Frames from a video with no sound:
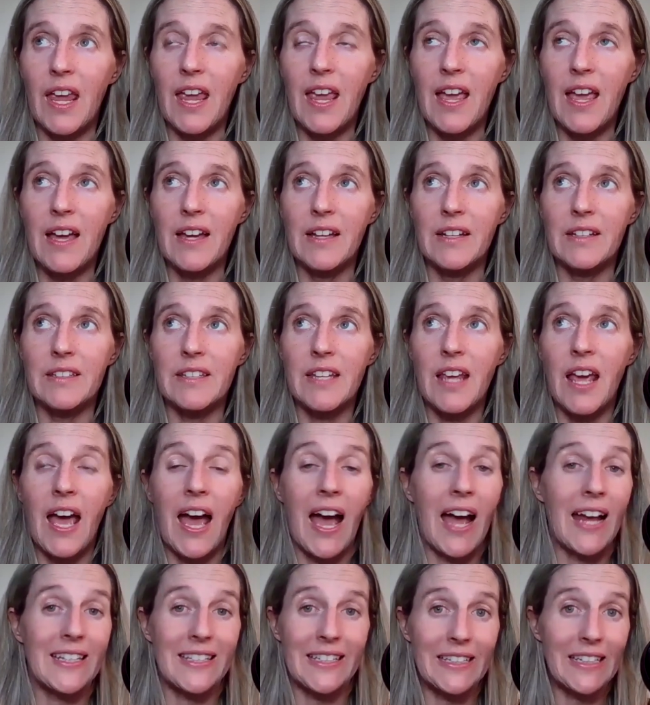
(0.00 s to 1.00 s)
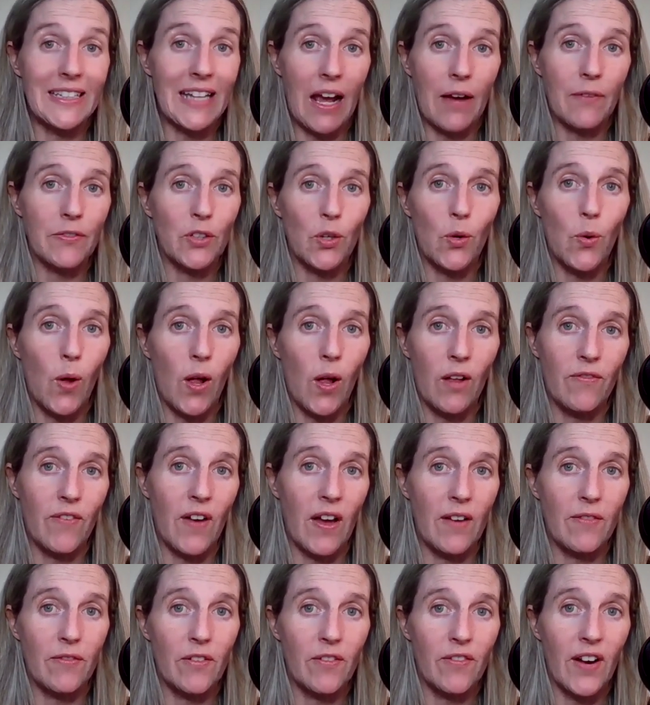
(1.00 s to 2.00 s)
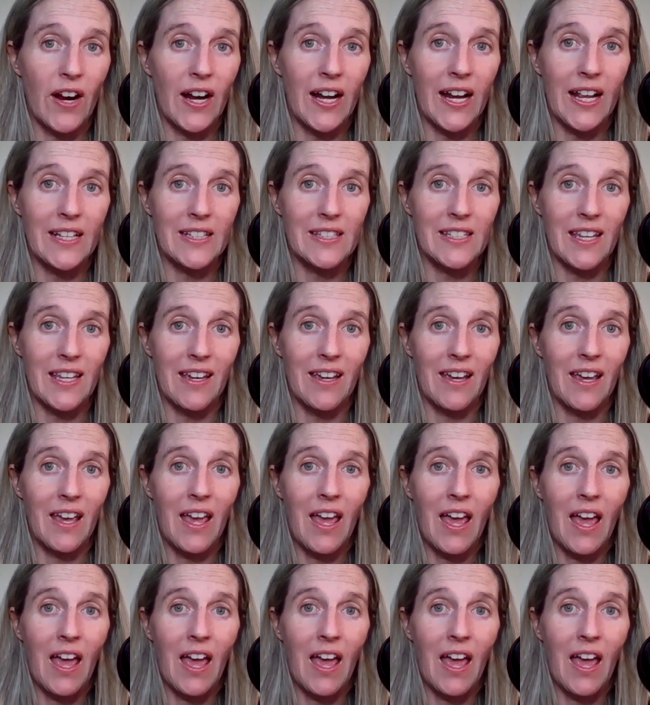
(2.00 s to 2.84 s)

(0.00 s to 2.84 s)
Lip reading: And I didn't have to qualify for financing.